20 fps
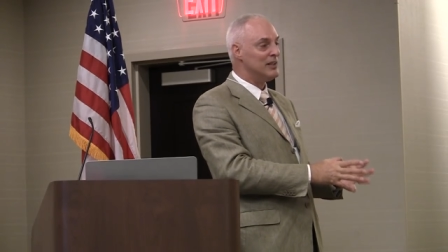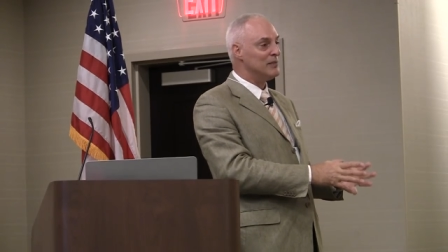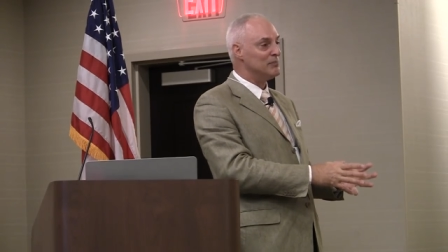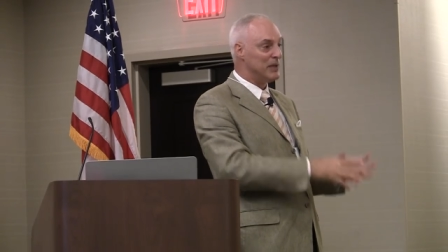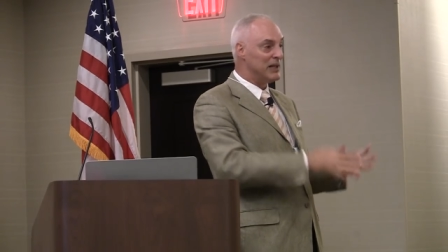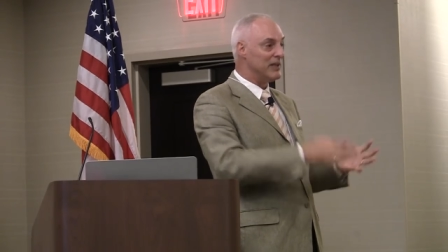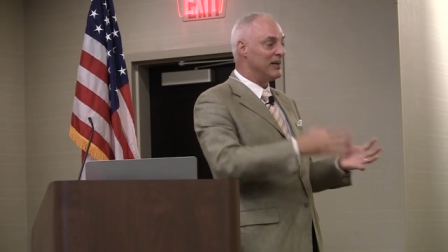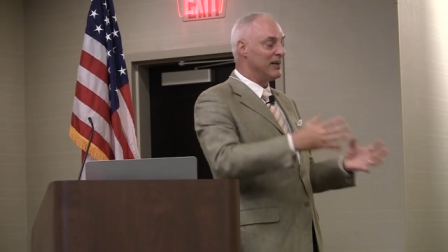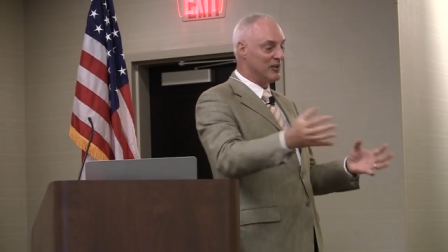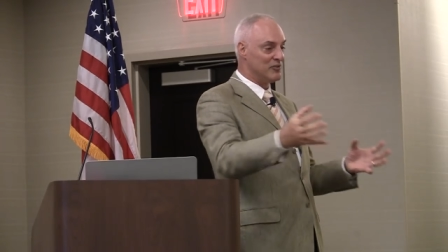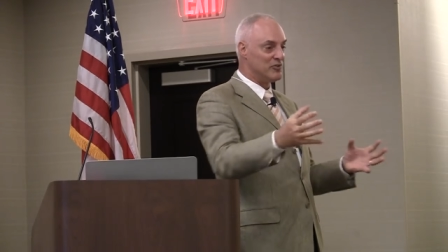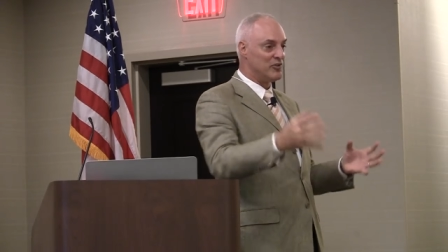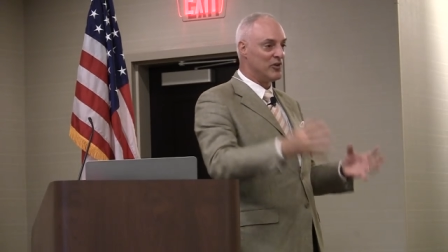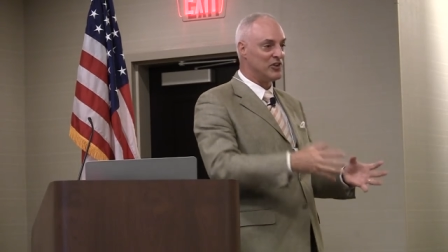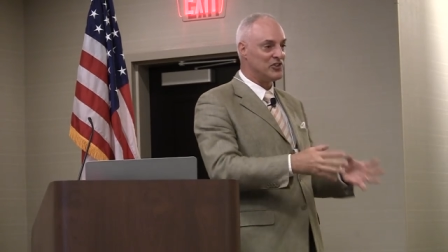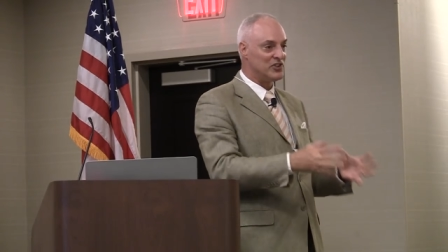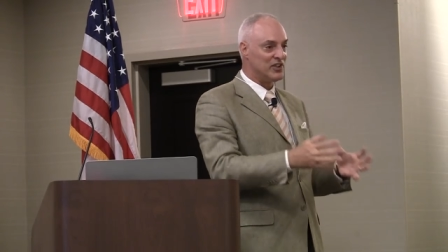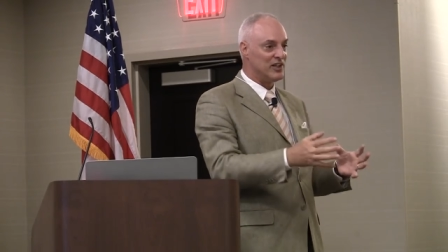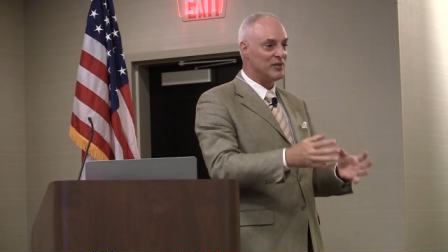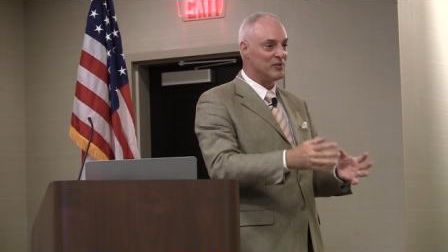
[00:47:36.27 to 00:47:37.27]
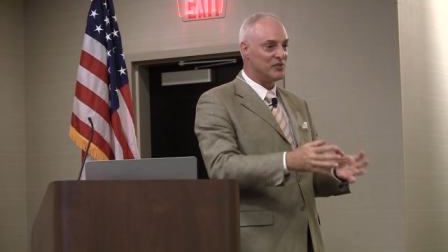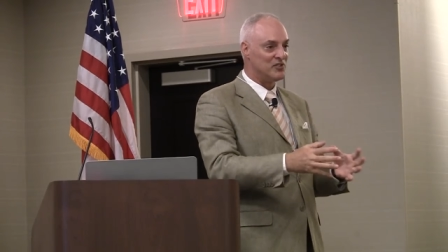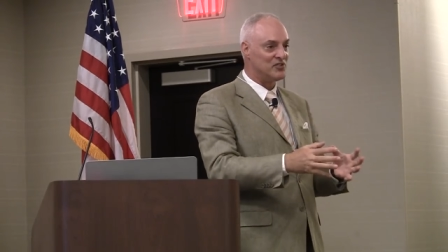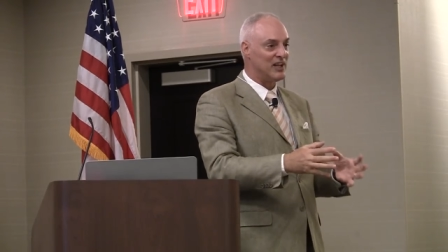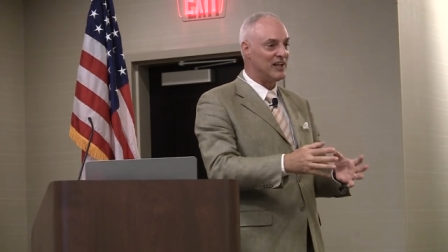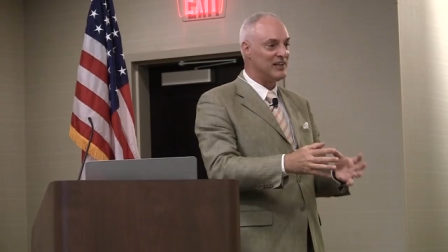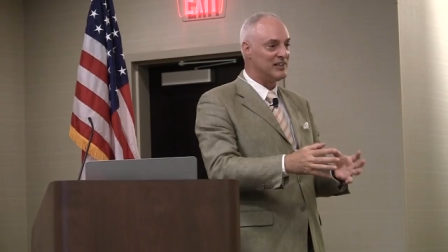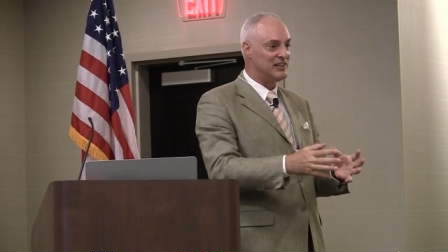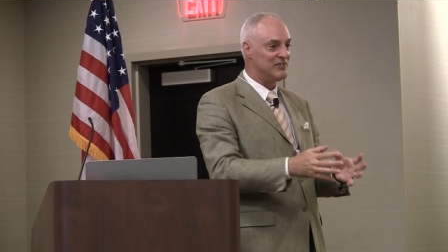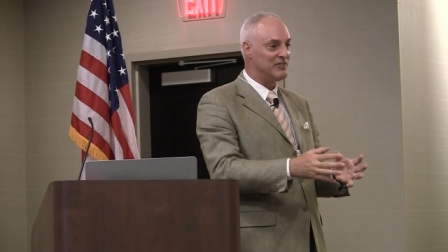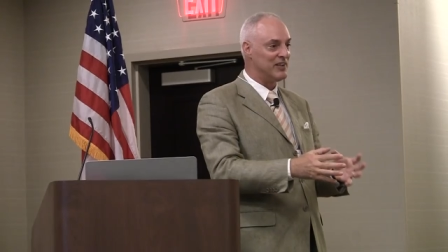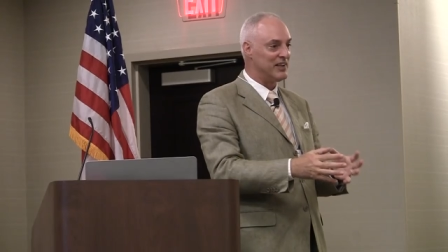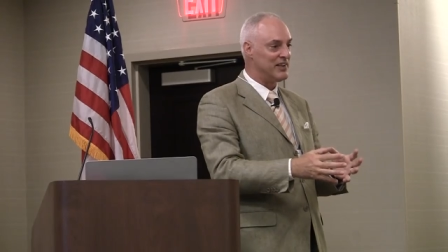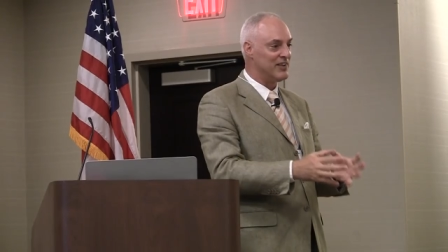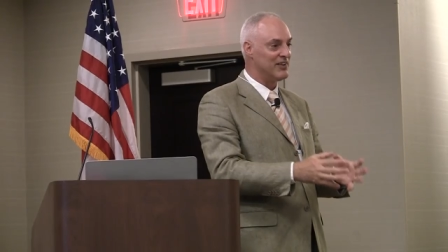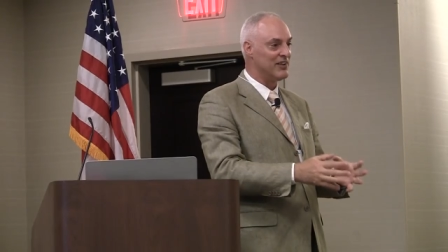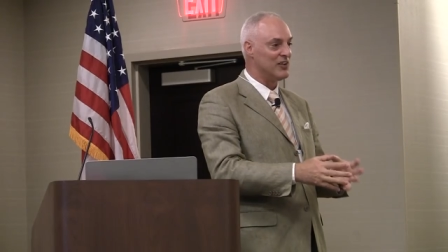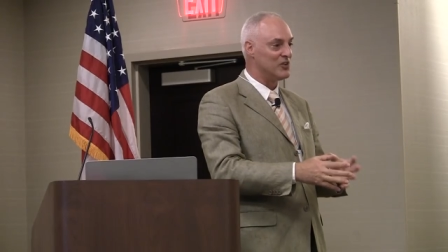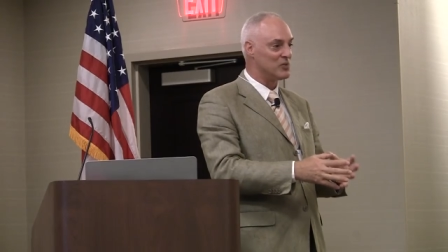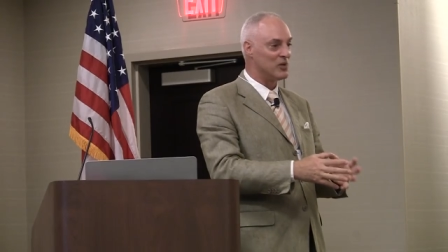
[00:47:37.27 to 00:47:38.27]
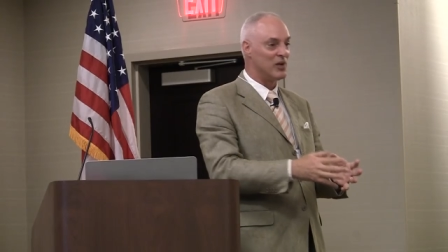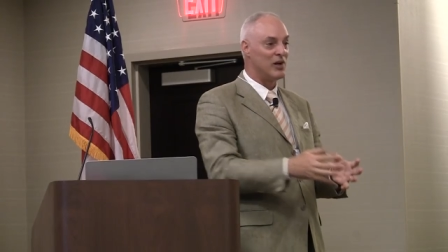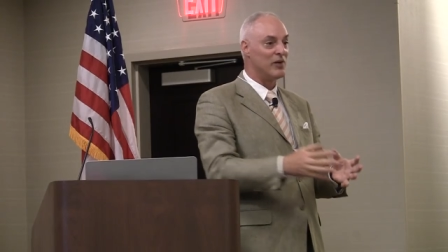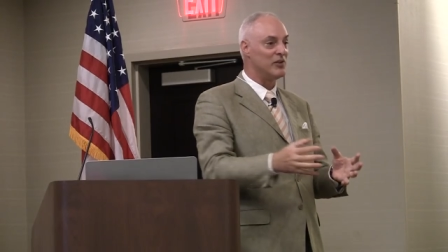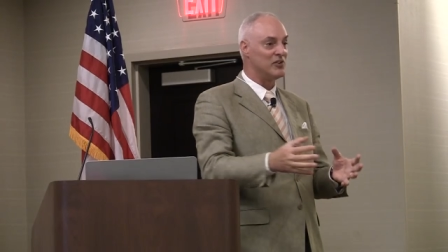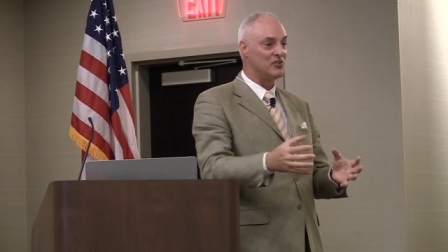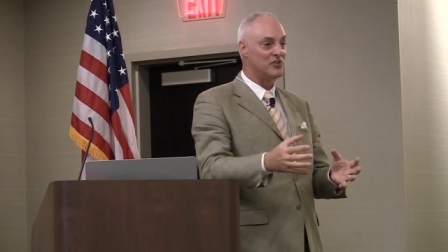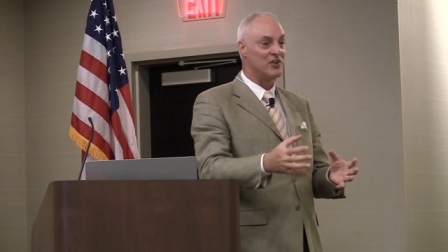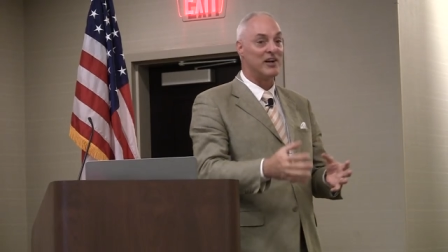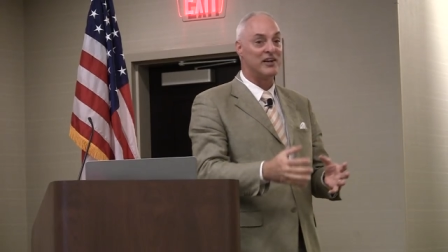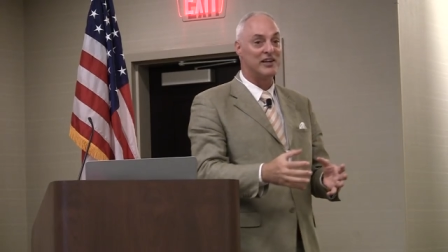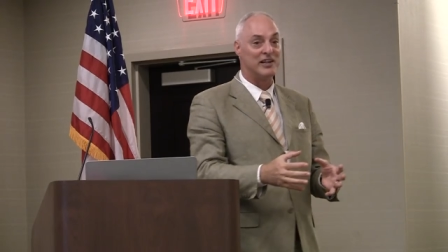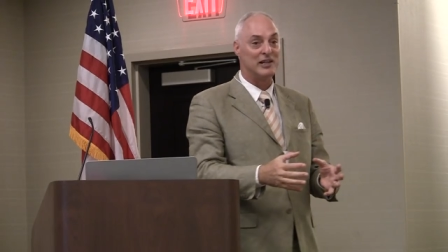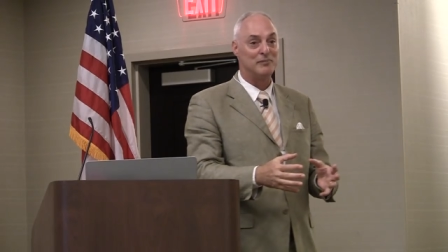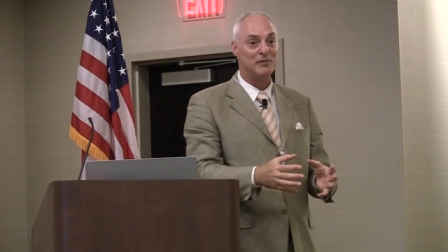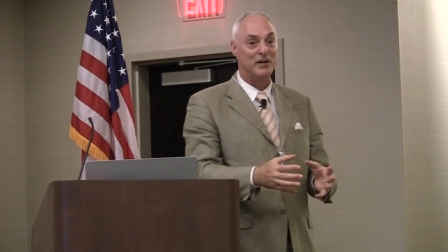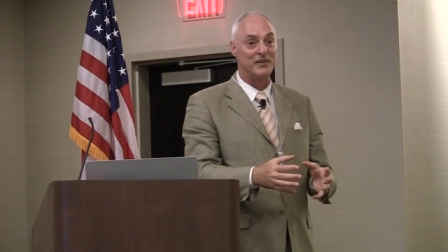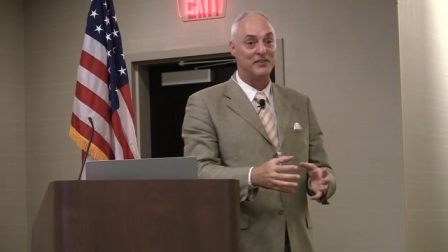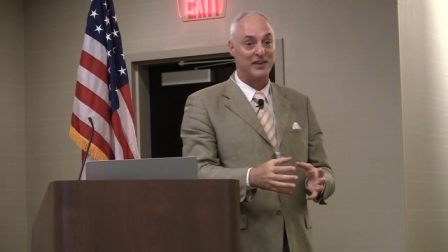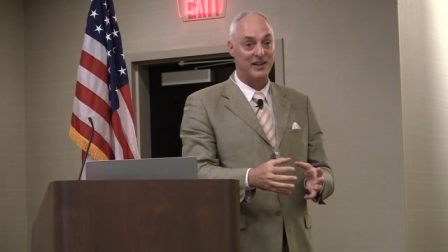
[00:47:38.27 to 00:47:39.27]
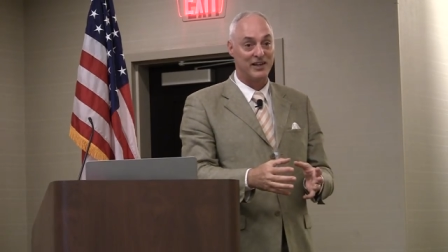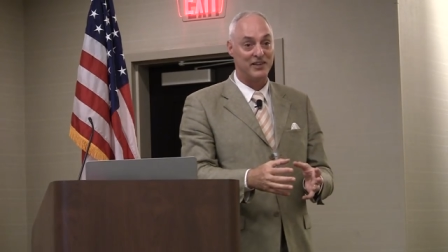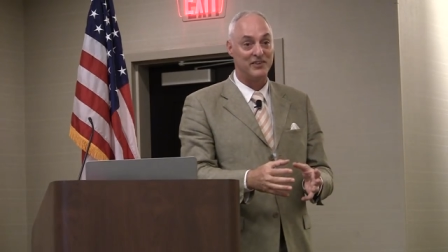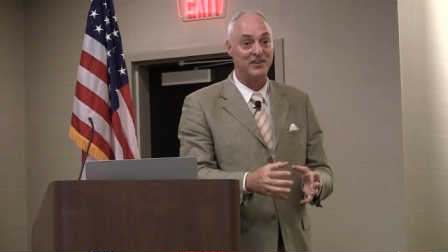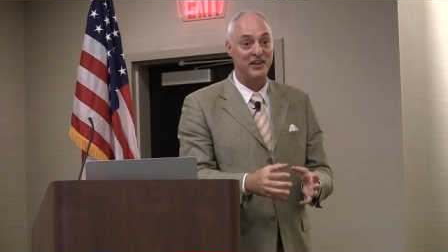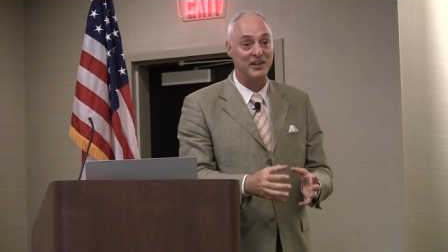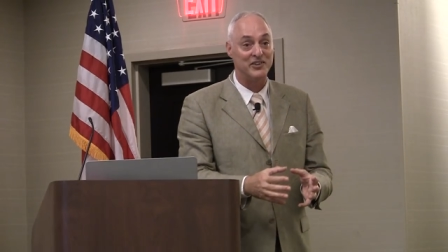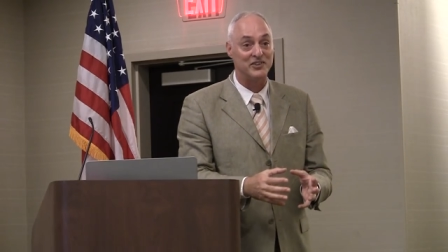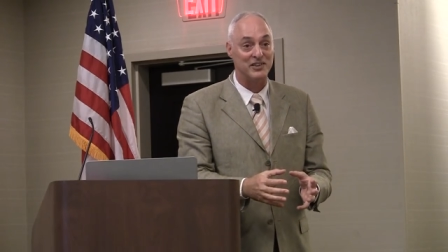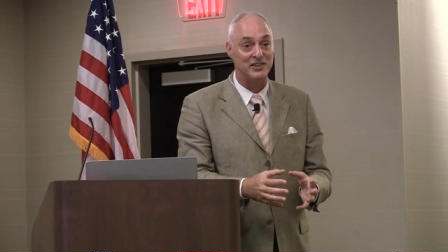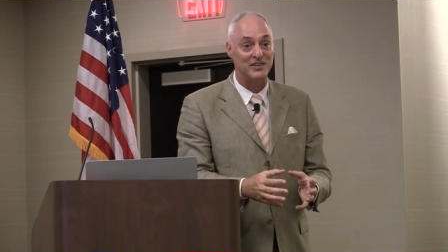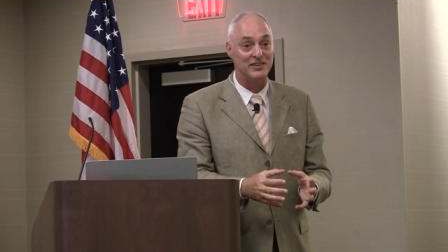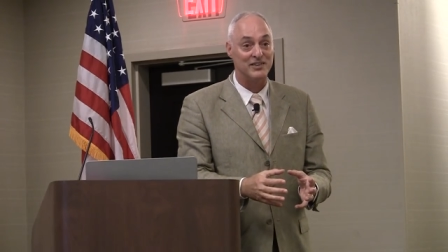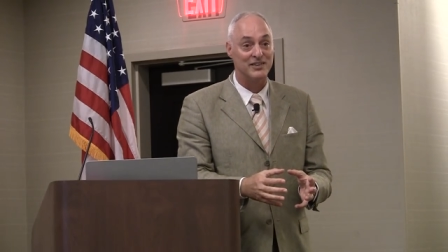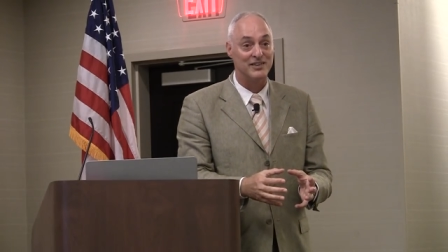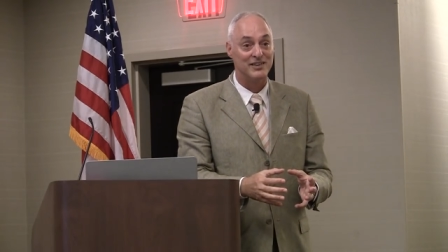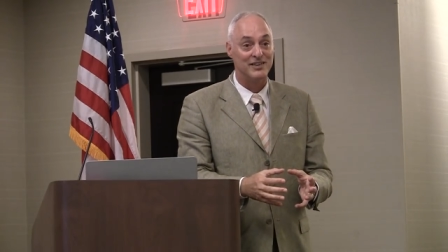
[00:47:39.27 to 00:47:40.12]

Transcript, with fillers: But unfortunately, with scientific theories, we're always talking about the contingent.